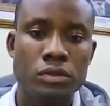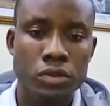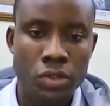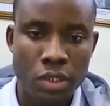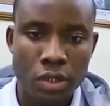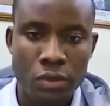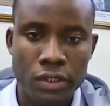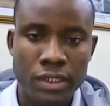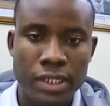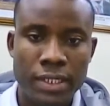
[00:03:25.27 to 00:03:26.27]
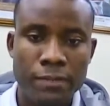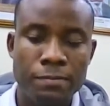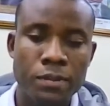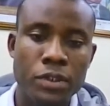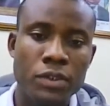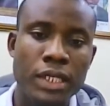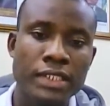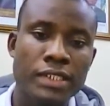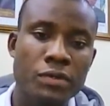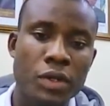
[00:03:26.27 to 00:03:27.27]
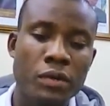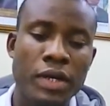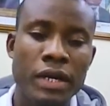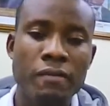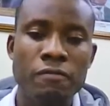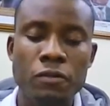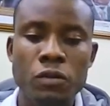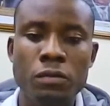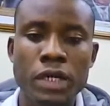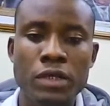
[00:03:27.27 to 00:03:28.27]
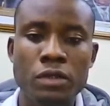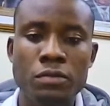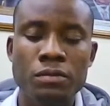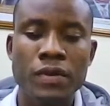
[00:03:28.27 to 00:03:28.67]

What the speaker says: to the current time. So that is why we have full backup